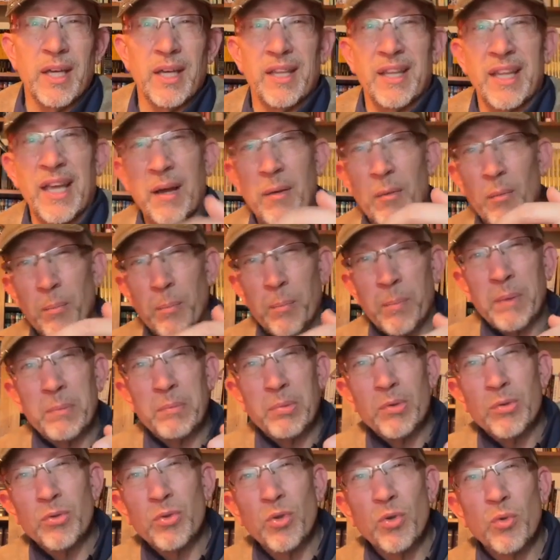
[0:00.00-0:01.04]
That
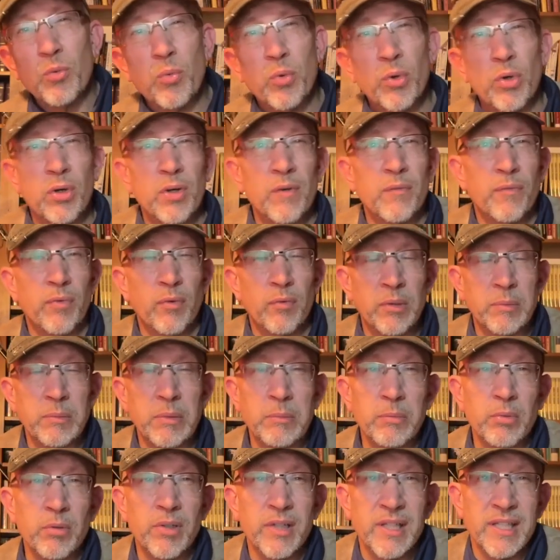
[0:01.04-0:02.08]
biblical word for
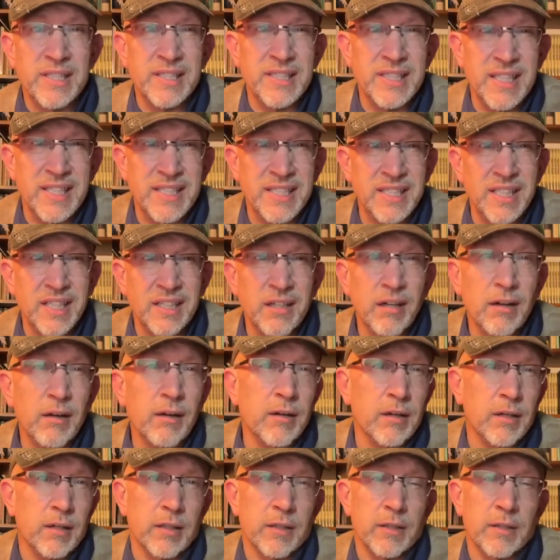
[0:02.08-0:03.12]
remember is
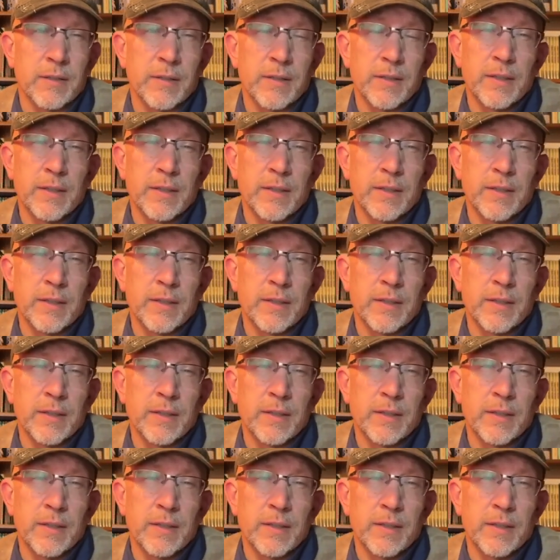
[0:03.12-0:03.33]
zakar.